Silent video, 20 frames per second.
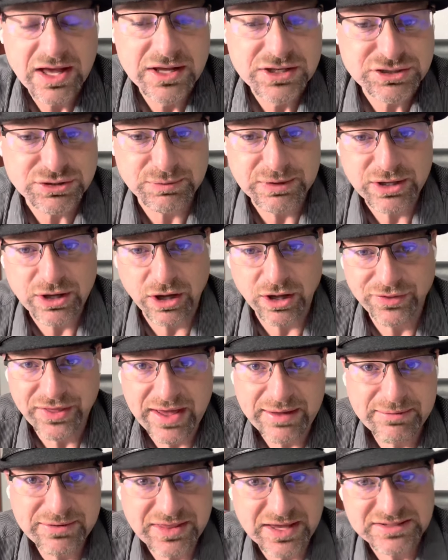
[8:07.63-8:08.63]
So we call
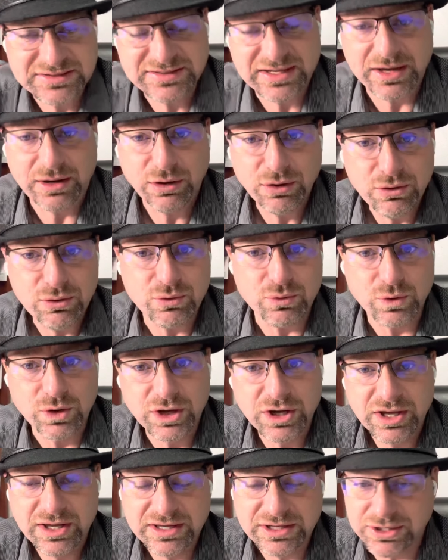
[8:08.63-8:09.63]
them, and they say, oh,
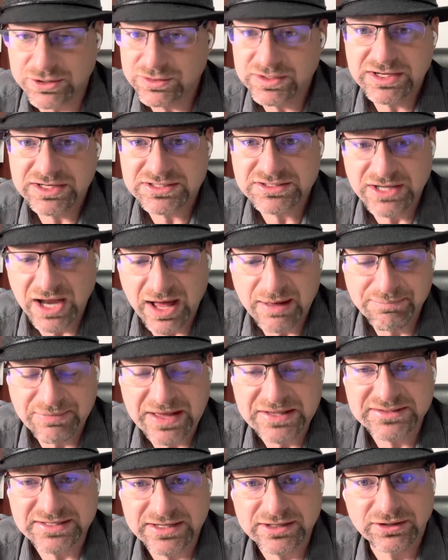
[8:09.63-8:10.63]
you need to stop.
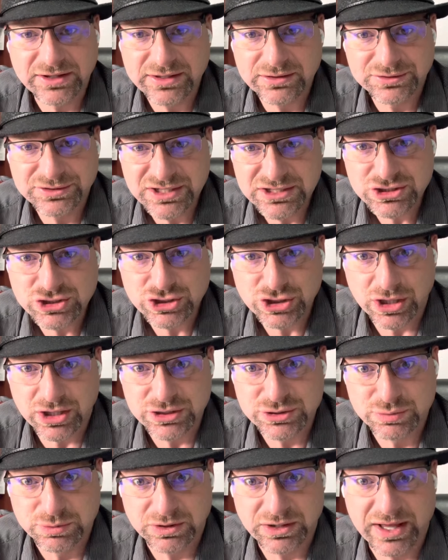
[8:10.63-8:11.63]
That's an illegal
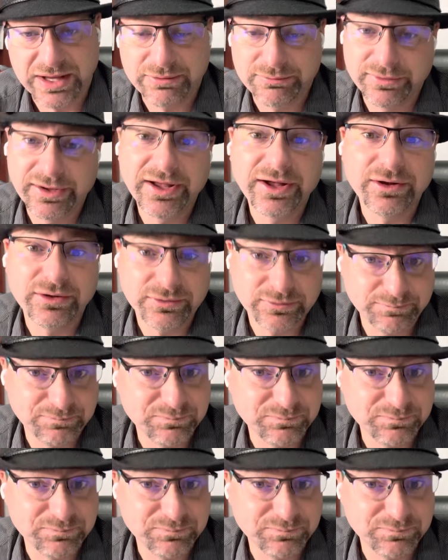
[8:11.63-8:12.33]
discharge. We're like, well,